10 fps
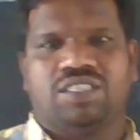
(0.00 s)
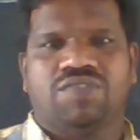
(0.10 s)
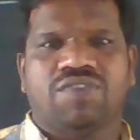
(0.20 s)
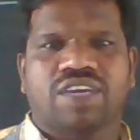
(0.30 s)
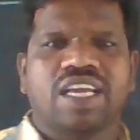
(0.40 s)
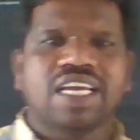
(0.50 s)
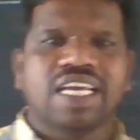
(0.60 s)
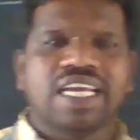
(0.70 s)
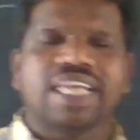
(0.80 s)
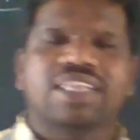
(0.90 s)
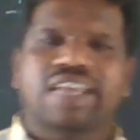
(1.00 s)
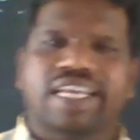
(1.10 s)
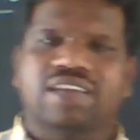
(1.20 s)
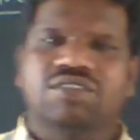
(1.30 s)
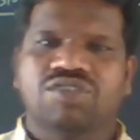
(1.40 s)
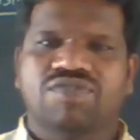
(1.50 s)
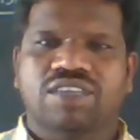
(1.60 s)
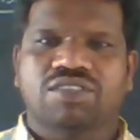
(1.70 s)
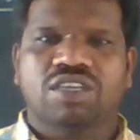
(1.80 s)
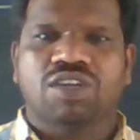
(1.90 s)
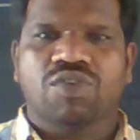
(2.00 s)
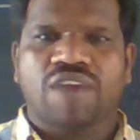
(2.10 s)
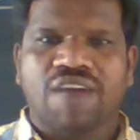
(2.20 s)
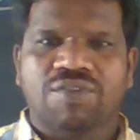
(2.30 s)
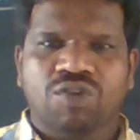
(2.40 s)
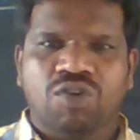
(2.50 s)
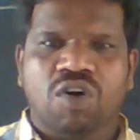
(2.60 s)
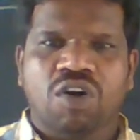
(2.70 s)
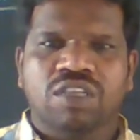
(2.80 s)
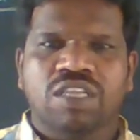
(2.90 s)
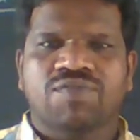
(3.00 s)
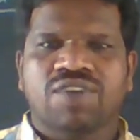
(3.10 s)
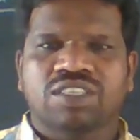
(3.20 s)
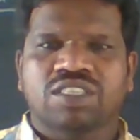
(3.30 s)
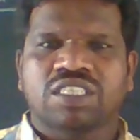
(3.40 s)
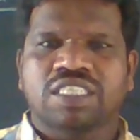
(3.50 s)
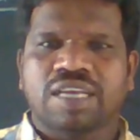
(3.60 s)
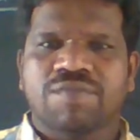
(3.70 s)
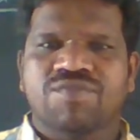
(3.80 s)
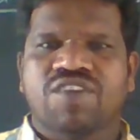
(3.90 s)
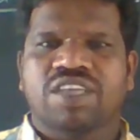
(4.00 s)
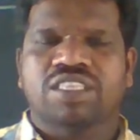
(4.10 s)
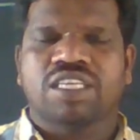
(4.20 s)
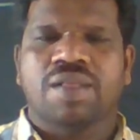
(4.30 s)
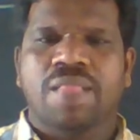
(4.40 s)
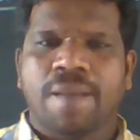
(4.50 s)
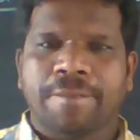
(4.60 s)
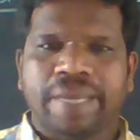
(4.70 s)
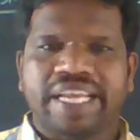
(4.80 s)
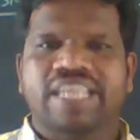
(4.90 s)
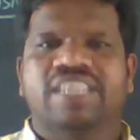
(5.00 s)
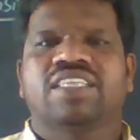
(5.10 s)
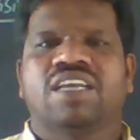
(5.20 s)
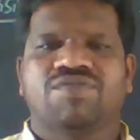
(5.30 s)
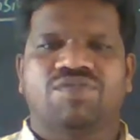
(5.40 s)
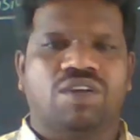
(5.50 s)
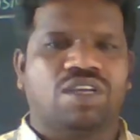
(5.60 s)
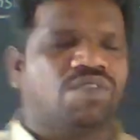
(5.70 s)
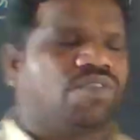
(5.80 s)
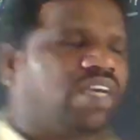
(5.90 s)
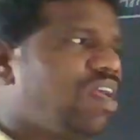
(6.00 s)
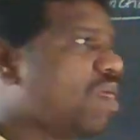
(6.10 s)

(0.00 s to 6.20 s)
Okay. In the recursive function, we have to call the function same function by itself. Okay.